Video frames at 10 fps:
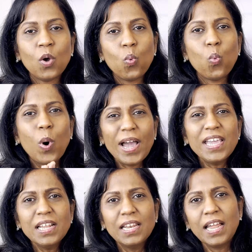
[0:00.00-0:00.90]

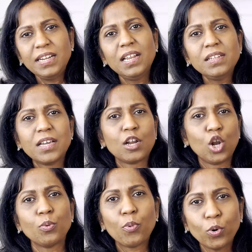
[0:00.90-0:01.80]
Why lentils are
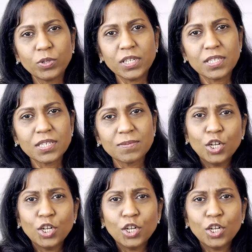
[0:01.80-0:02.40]
not proteins?